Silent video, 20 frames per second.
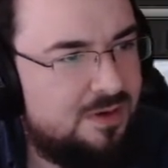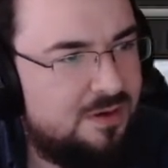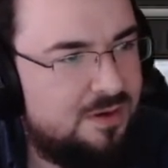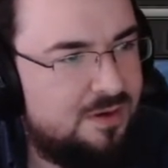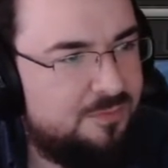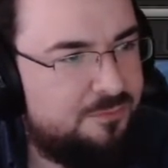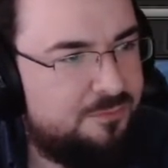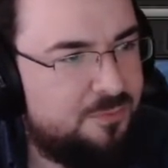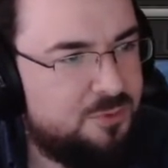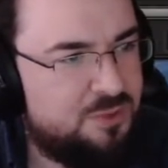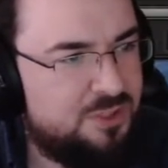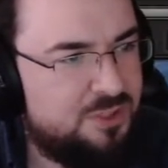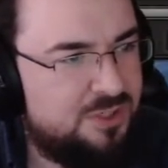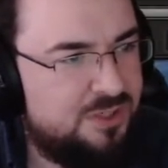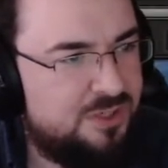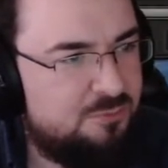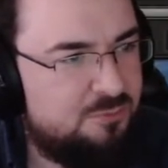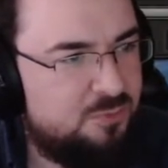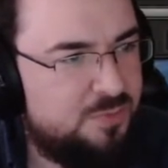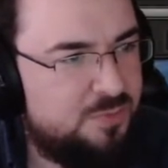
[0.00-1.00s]

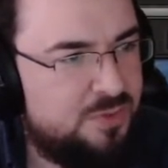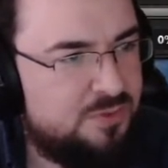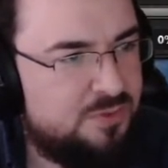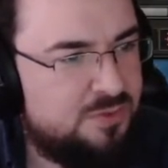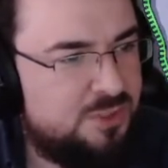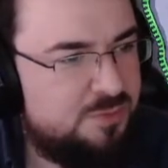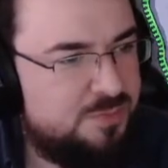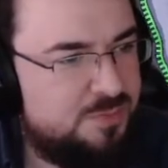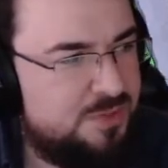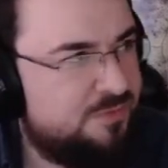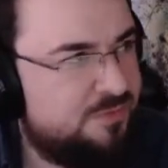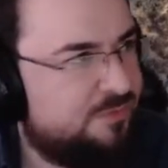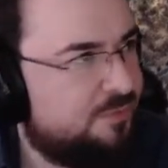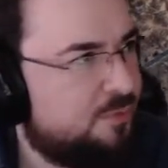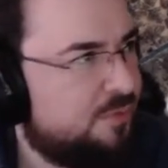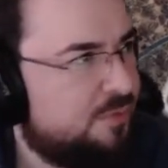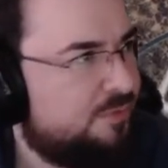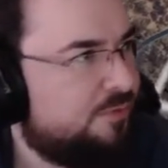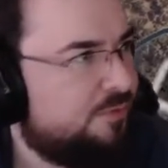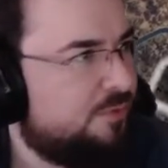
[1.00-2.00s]
unfortunately we'll be on speed
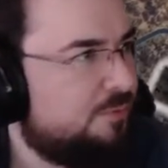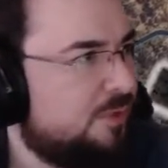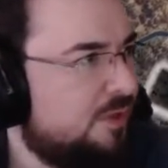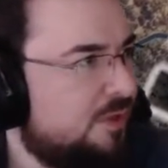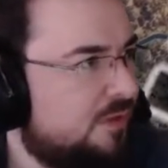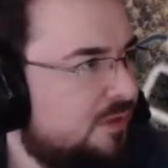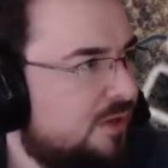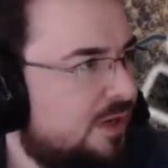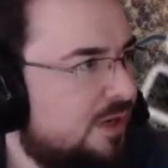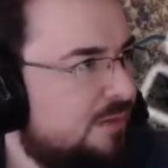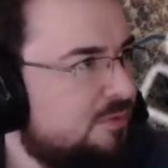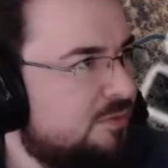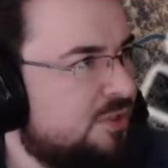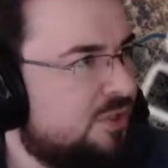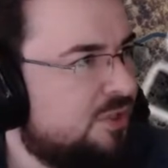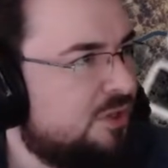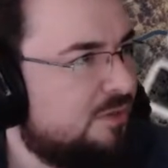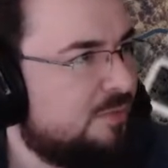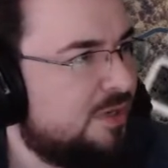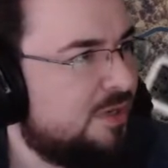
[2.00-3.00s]
4 for a while. I'm just
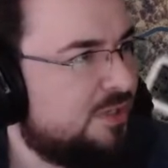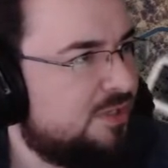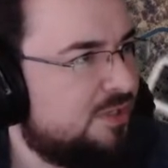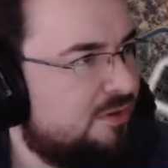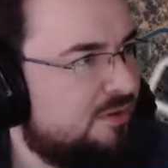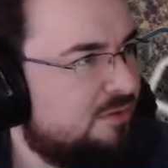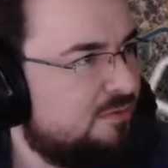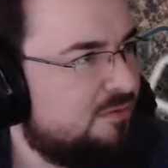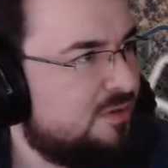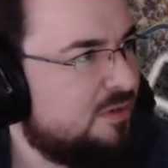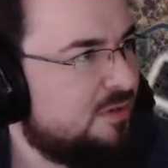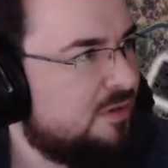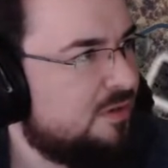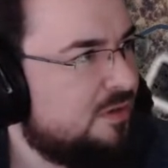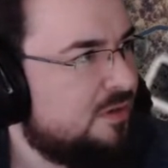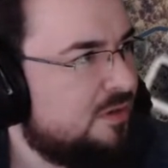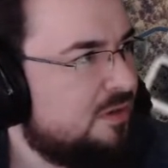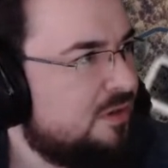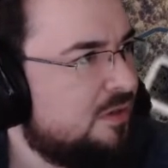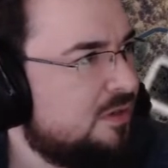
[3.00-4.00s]
going to mess around and
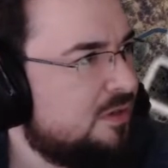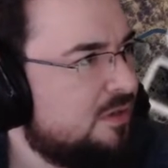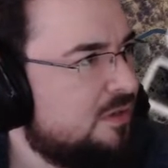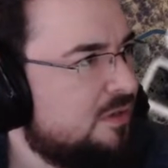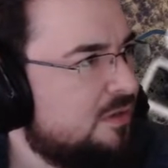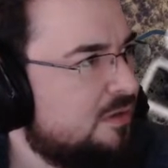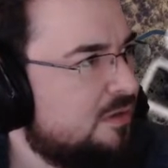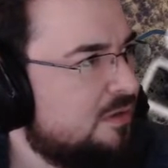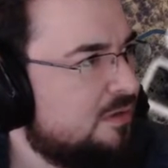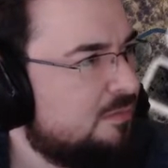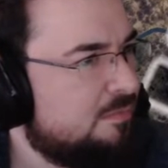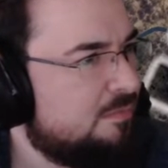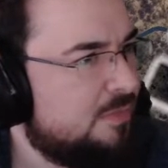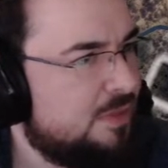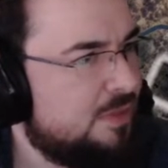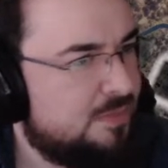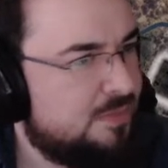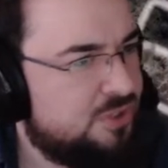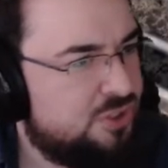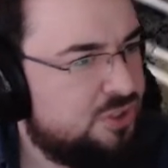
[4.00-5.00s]

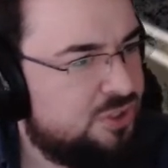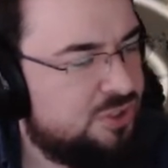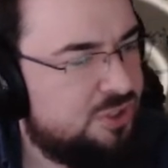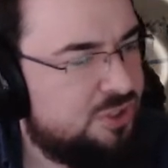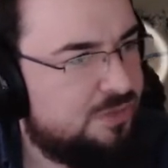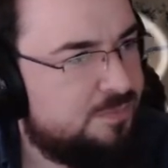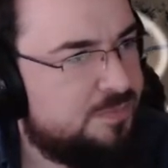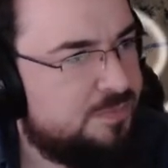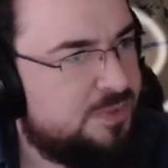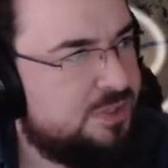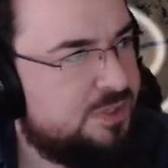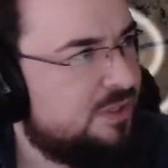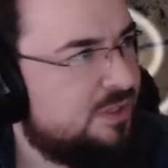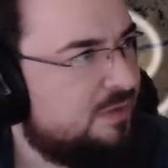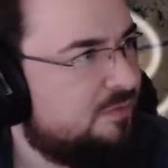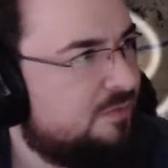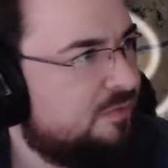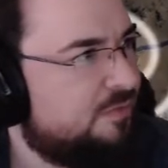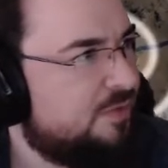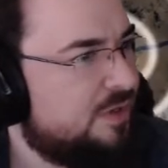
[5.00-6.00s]
make my ships and
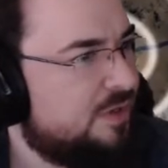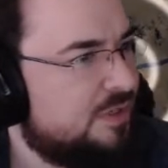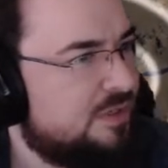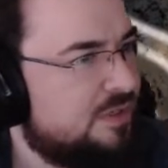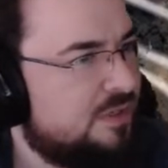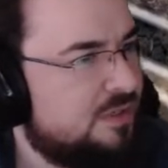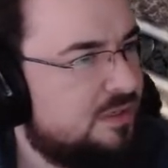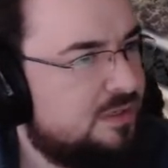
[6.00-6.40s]
everything into.